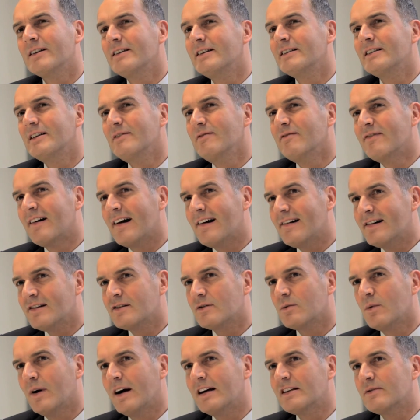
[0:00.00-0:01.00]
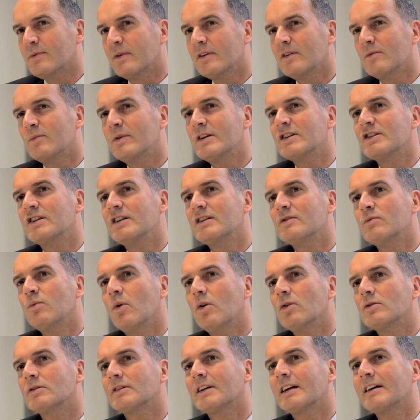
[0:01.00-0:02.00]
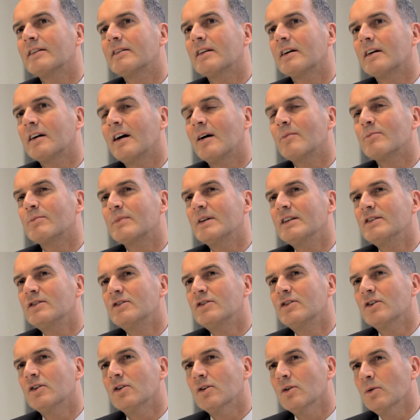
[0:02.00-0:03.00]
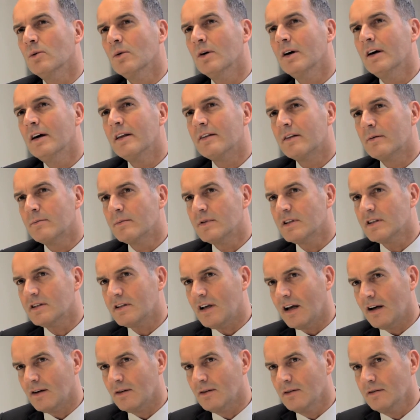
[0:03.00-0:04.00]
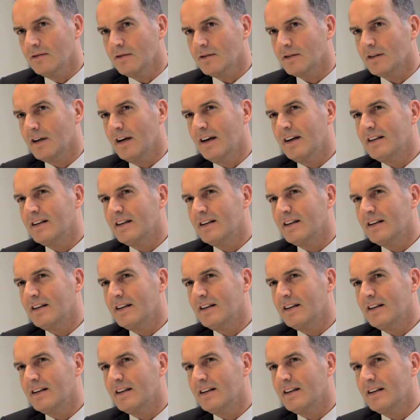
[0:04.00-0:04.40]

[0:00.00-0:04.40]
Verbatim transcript: this in various ways, one of which is what can the companies do themselves